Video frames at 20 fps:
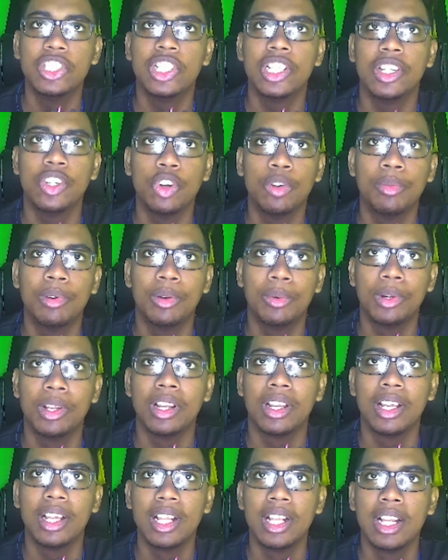in the open world.
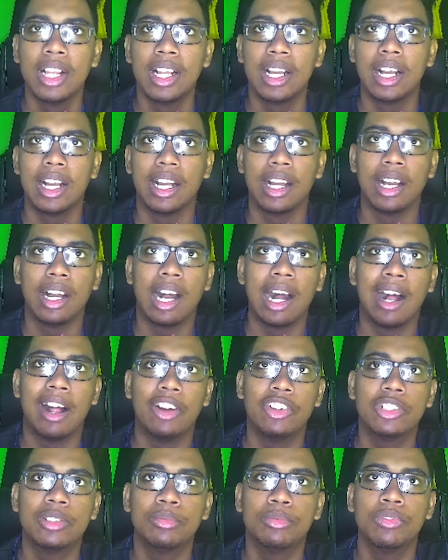Uh, R
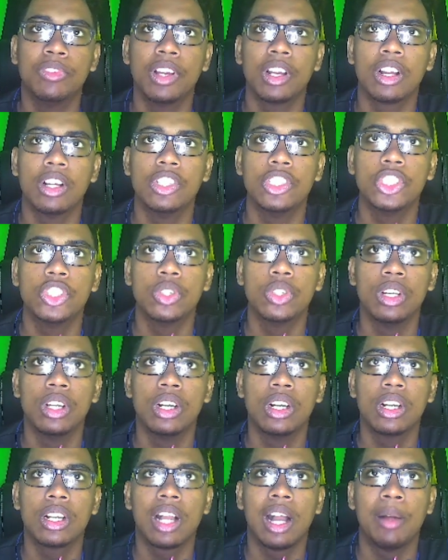to move your controller,
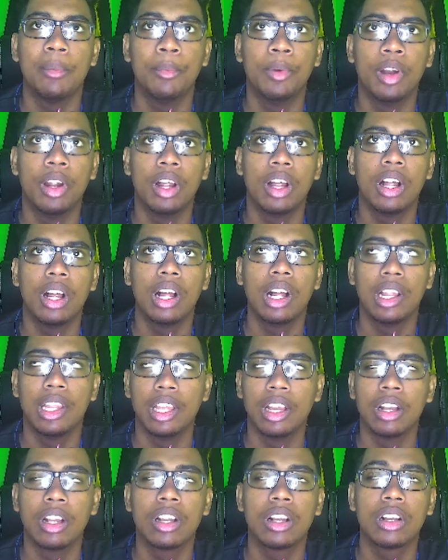camera,
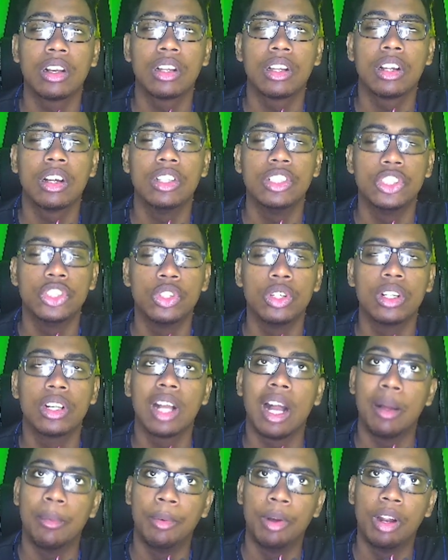your control
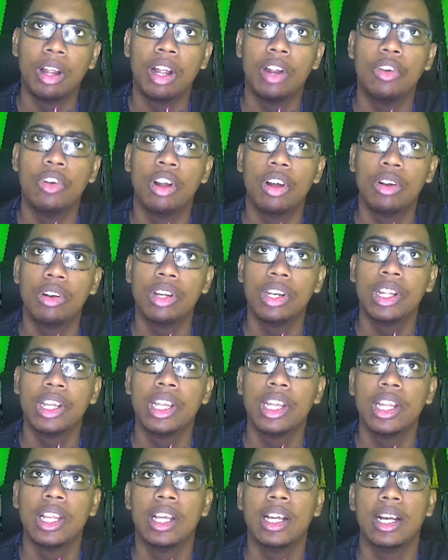camera around.
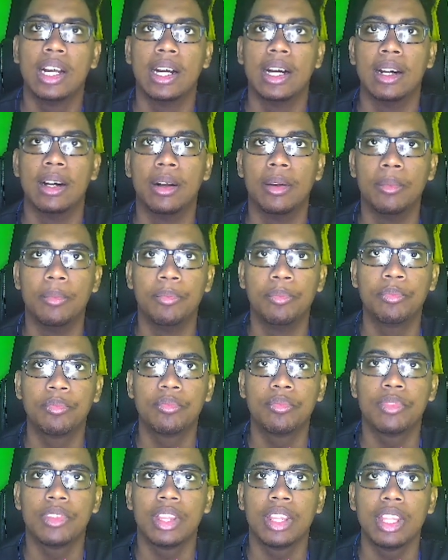Um,
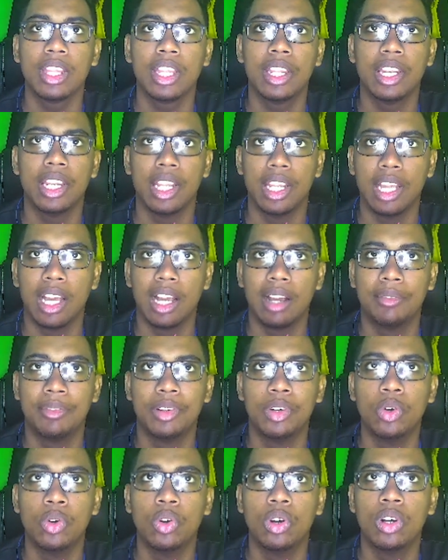they have
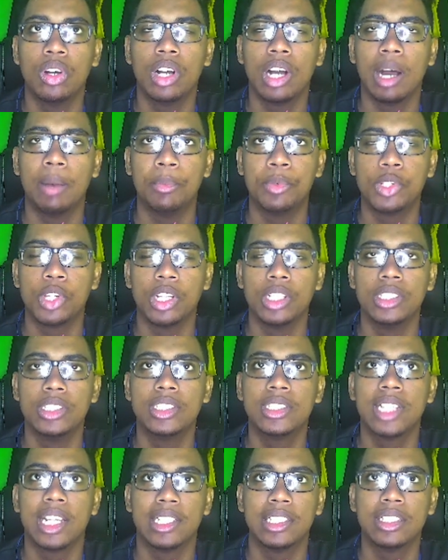no option
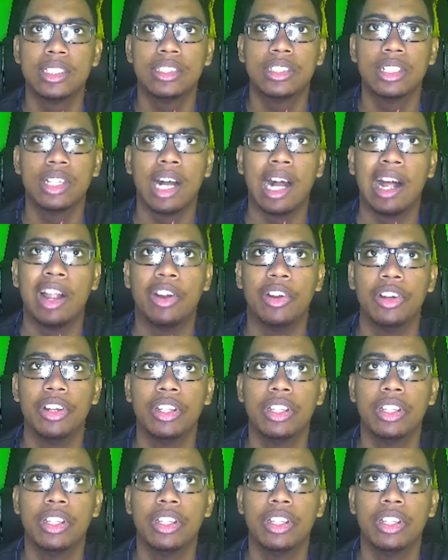set to R.